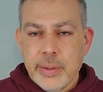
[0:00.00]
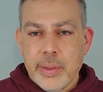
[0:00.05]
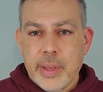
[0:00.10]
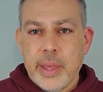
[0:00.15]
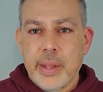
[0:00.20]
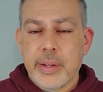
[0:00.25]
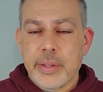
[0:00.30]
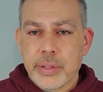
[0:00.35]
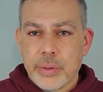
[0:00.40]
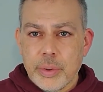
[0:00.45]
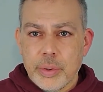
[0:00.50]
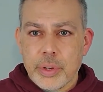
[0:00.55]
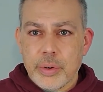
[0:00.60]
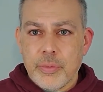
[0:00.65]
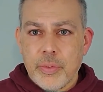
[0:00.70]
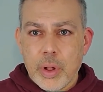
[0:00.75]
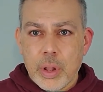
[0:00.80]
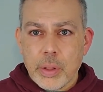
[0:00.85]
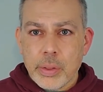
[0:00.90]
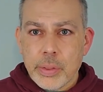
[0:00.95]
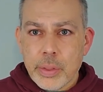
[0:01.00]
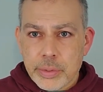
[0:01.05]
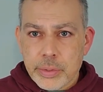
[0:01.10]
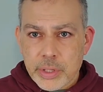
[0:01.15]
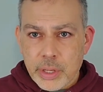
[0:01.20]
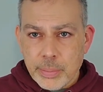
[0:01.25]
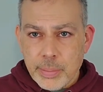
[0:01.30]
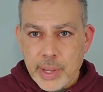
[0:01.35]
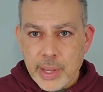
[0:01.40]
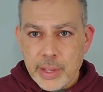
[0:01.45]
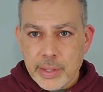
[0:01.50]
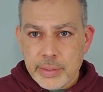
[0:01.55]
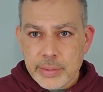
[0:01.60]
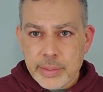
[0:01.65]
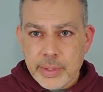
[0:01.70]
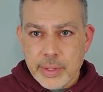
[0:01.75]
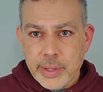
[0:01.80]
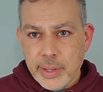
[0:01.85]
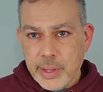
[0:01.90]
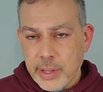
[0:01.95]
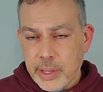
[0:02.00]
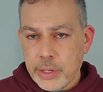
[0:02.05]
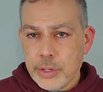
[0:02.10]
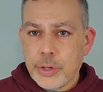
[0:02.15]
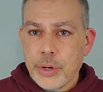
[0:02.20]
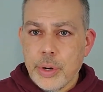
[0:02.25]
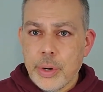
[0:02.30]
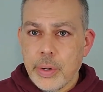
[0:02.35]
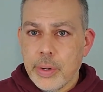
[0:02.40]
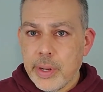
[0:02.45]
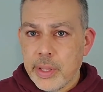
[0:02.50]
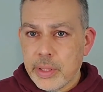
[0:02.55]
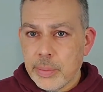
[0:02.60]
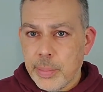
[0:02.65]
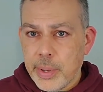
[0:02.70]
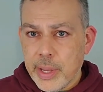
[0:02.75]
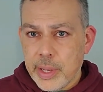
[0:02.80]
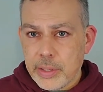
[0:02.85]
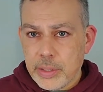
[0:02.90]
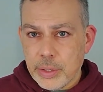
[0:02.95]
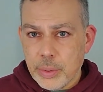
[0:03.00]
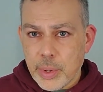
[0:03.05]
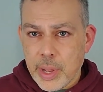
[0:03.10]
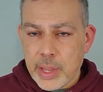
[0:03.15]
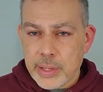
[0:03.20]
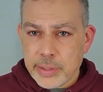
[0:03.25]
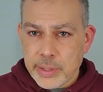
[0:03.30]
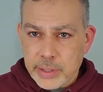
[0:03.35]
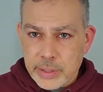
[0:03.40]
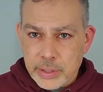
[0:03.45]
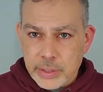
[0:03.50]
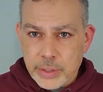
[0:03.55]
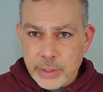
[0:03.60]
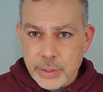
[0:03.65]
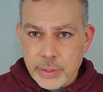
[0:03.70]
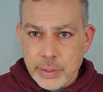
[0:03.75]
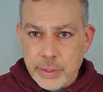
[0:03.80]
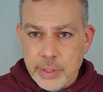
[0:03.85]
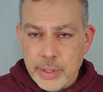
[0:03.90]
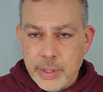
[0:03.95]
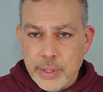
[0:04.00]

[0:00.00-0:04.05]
and it's going to follow those commands, and turn at the pace you ask it to turn,